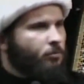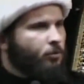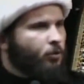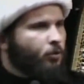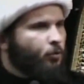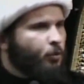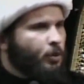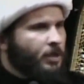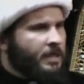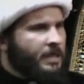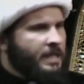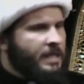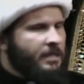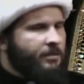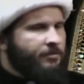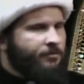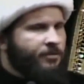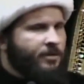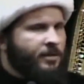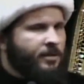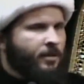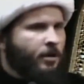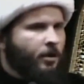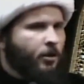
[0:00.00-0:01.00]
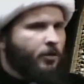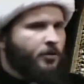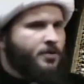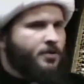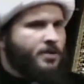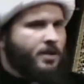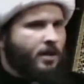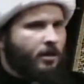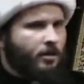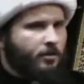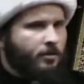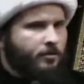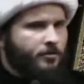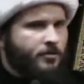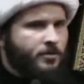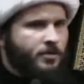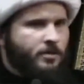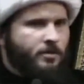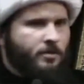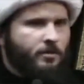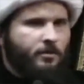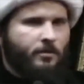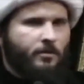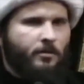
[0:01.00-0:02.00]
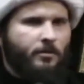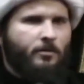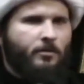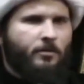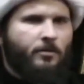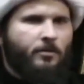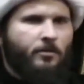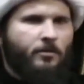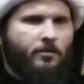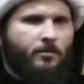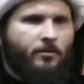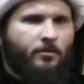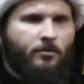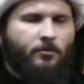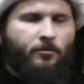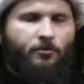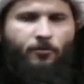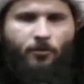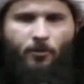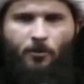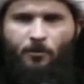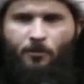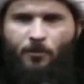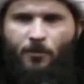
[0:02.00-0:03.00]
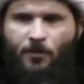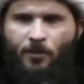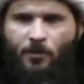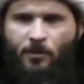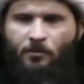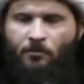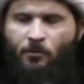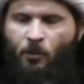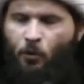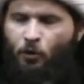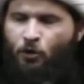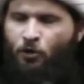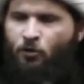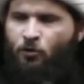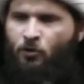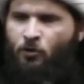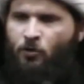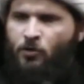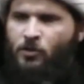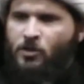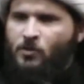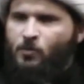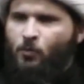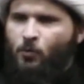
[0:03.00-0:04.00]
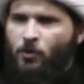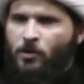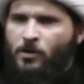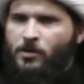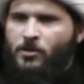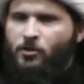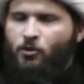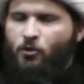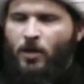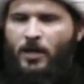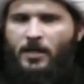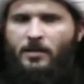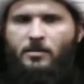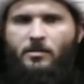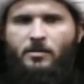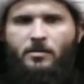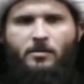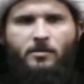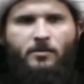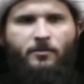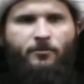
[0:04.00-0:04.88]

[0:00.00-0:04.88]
relieving ourselves from the emotional stress,